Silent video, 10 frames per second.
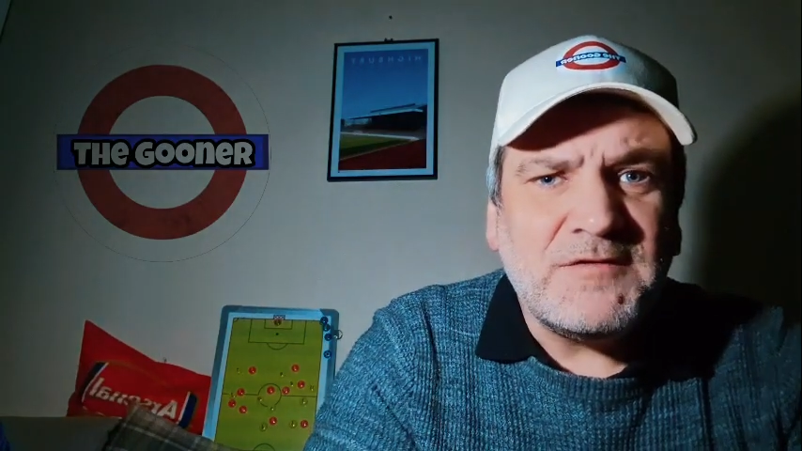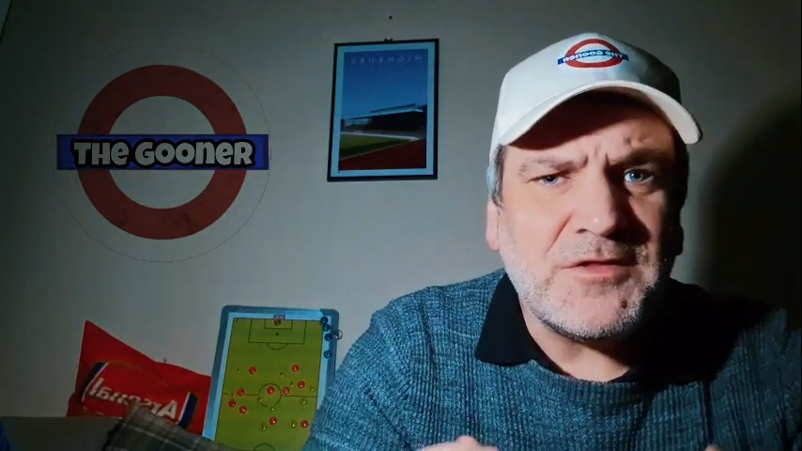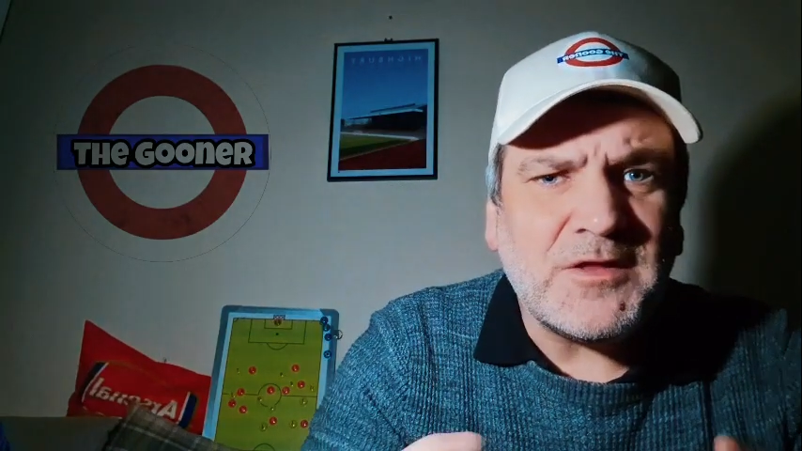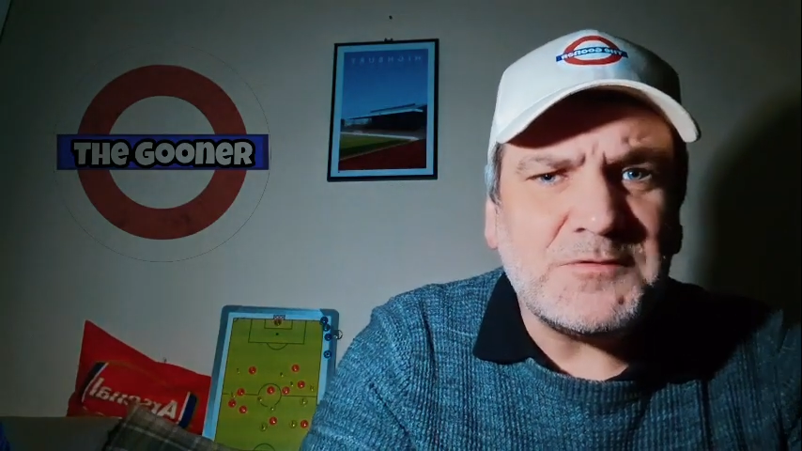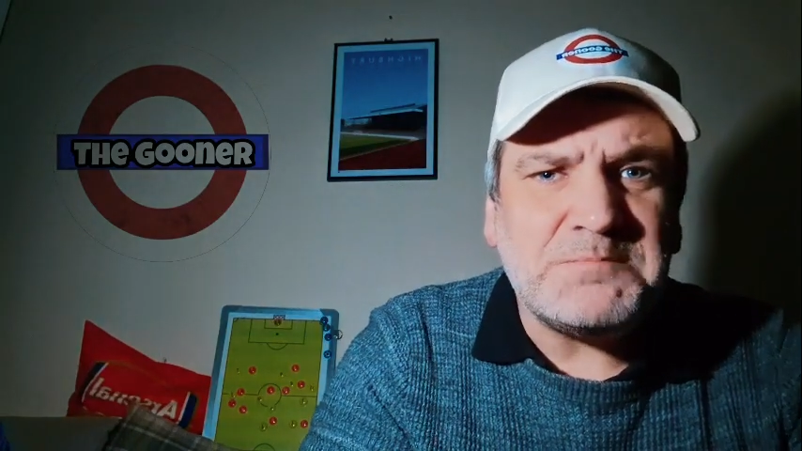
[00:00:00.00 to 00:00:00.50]

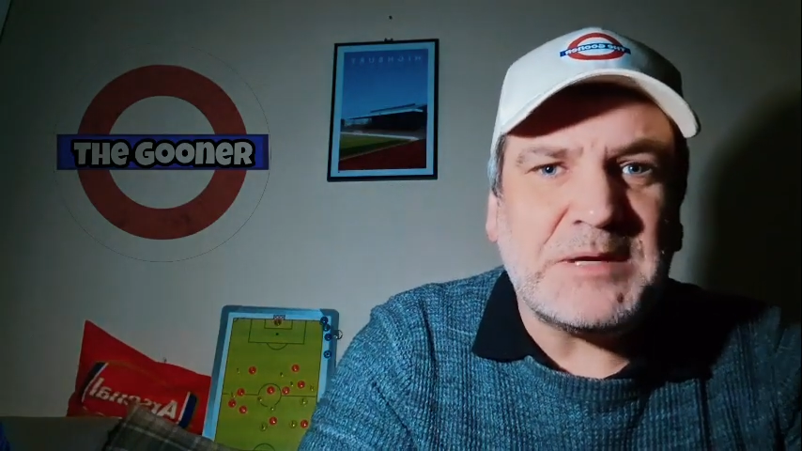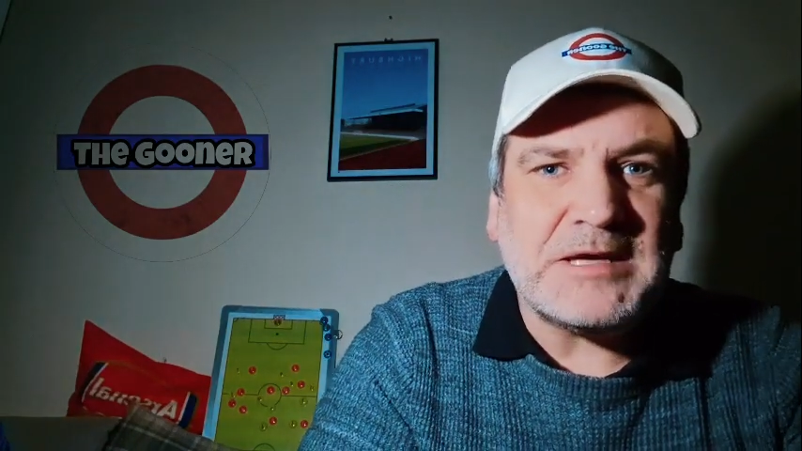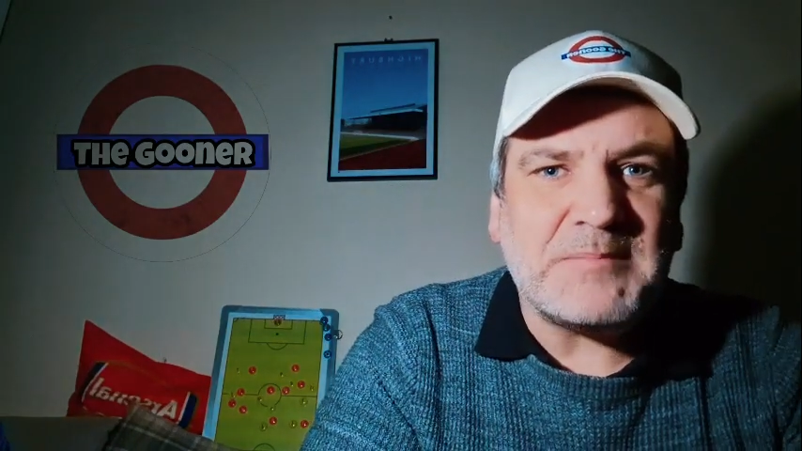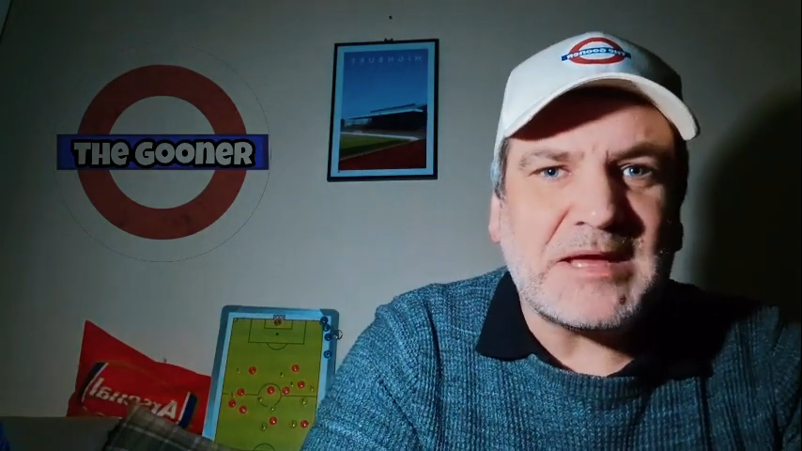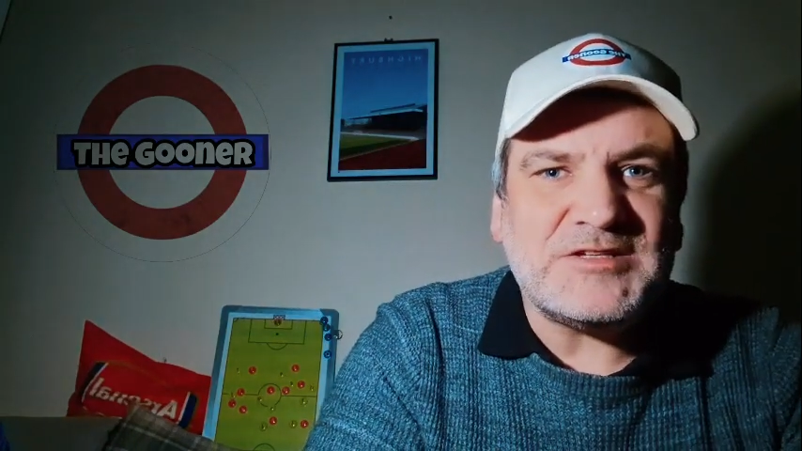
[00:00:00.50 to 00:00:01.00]
For those
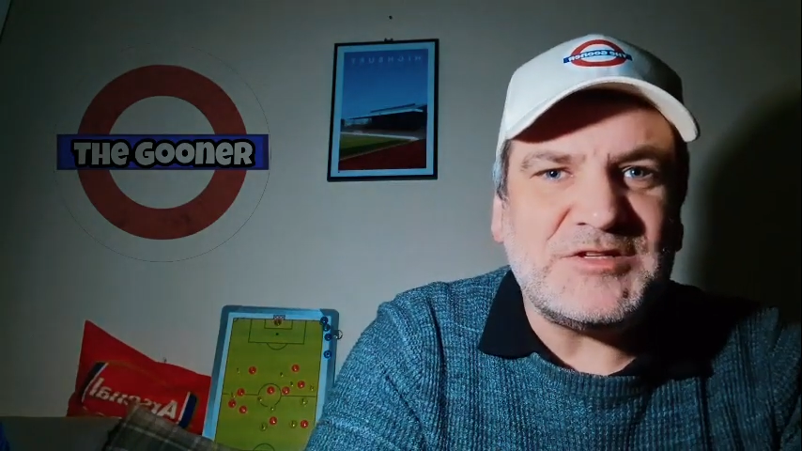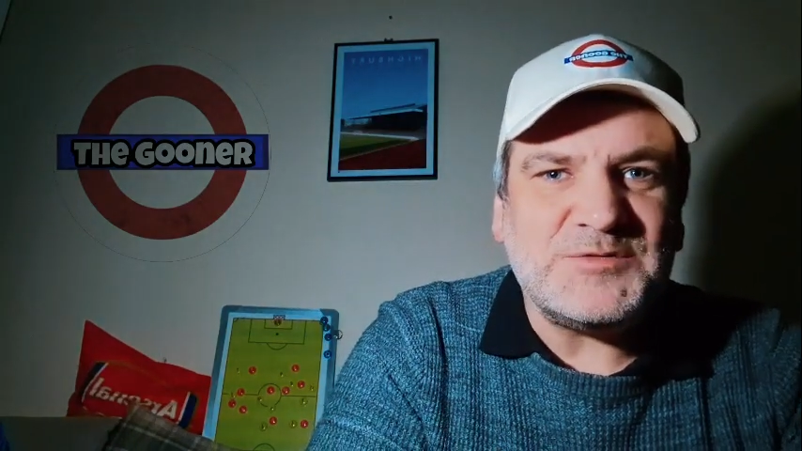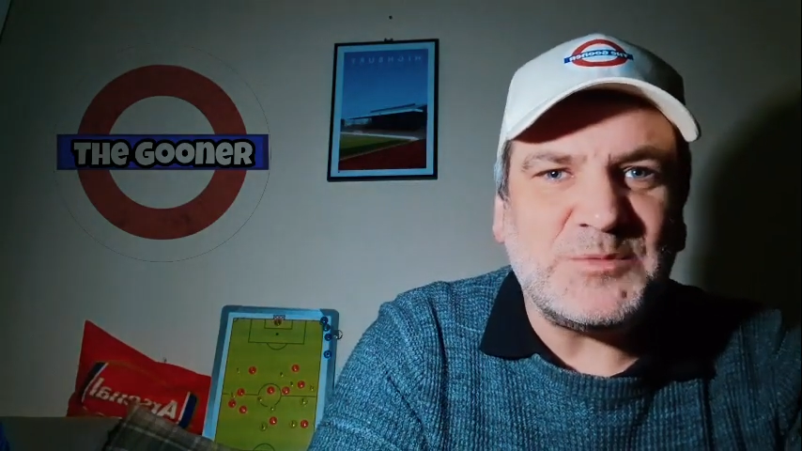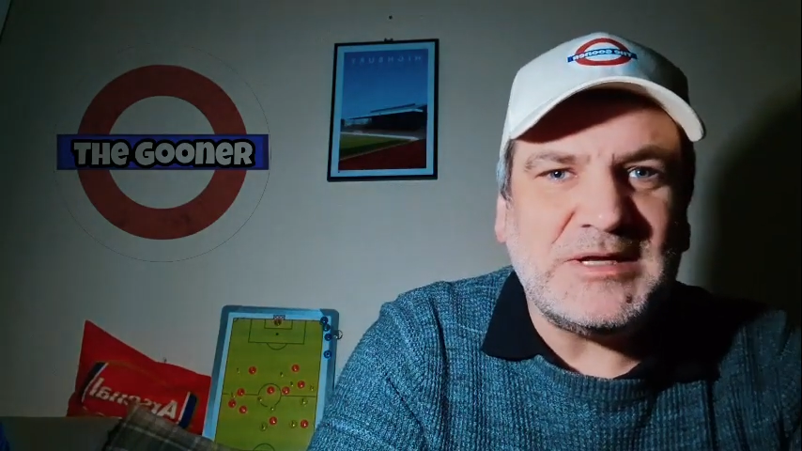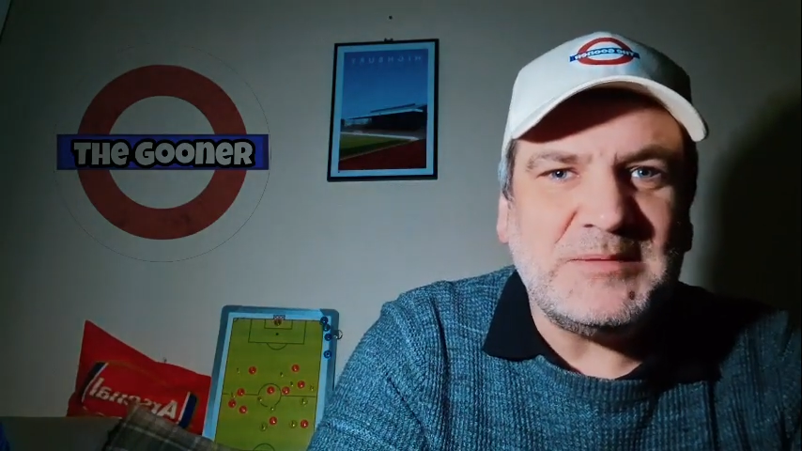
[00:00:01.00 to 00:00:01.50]
big
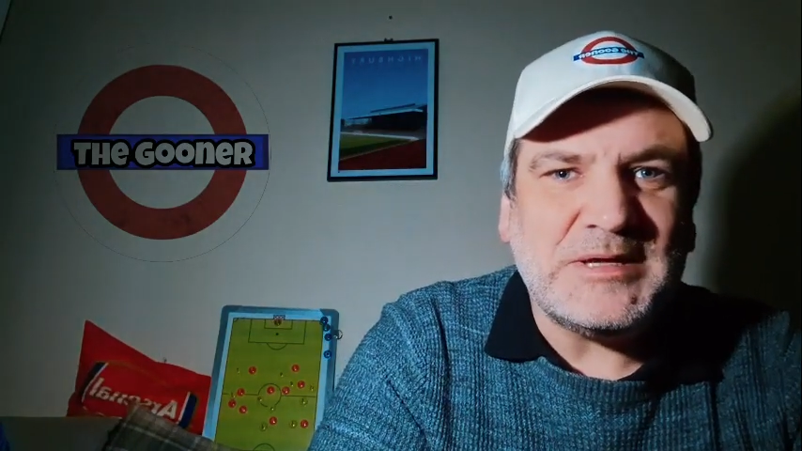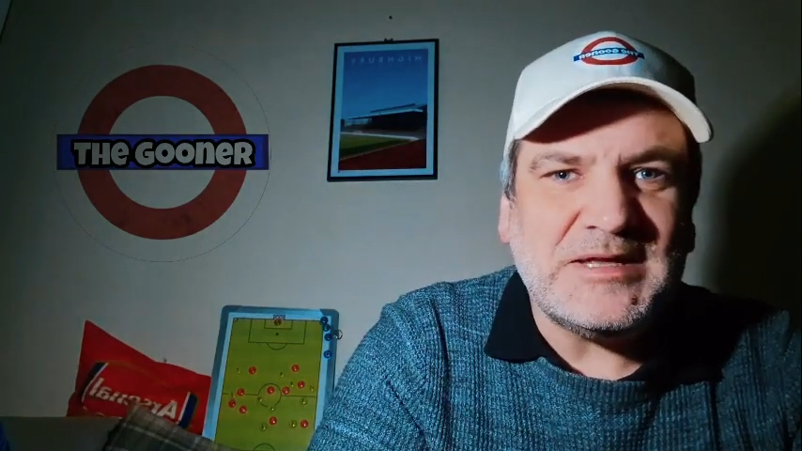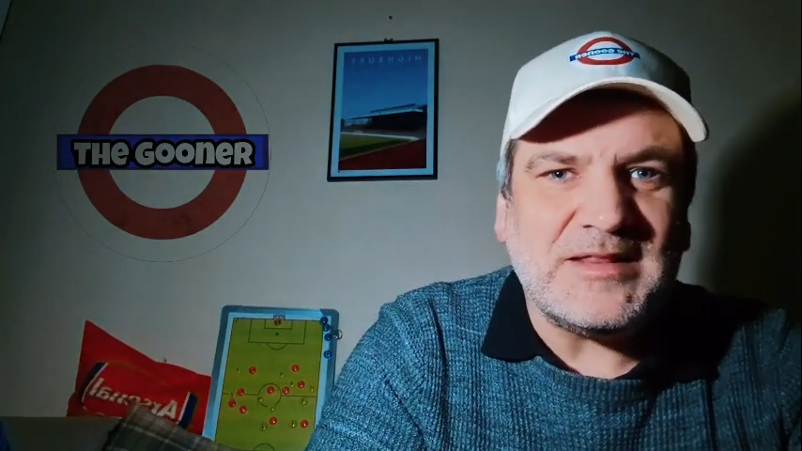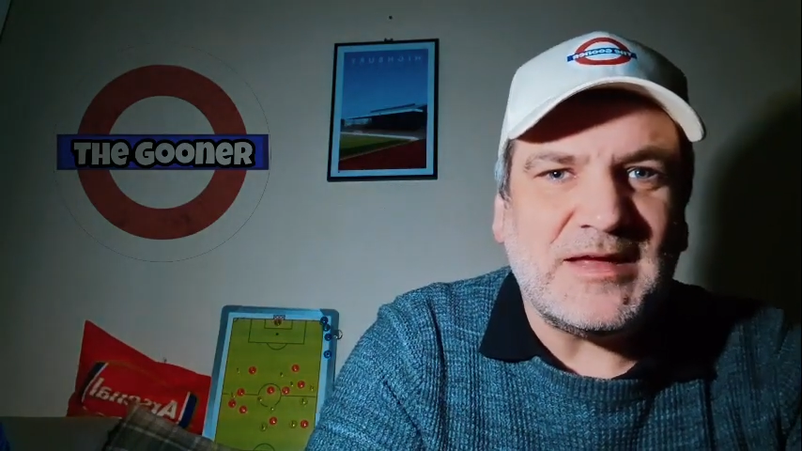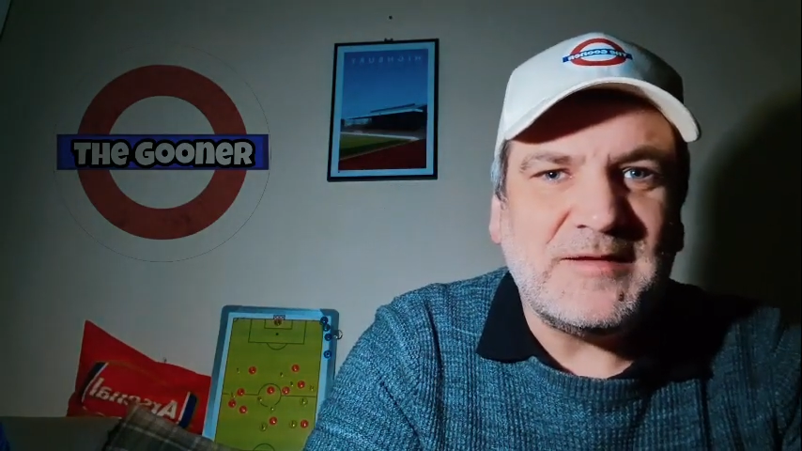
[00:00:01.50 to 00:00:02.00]
matches, will he
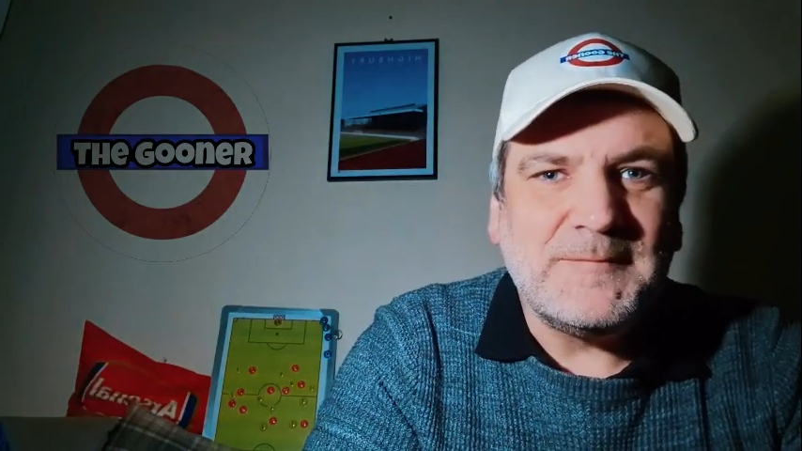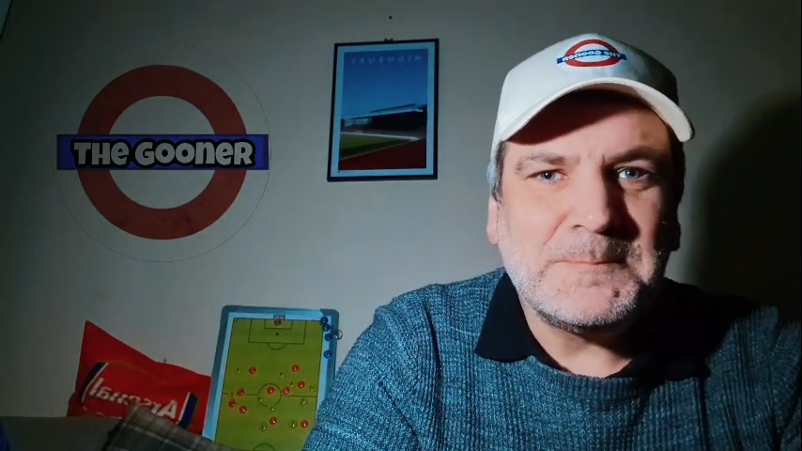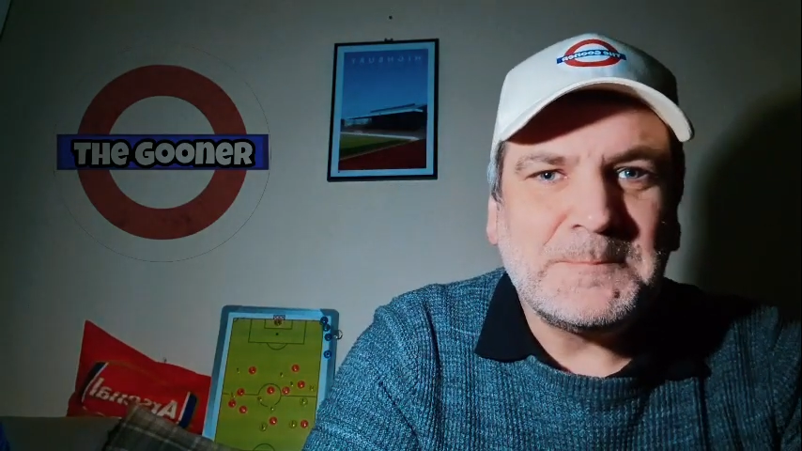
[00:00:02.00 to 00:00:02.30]
be there?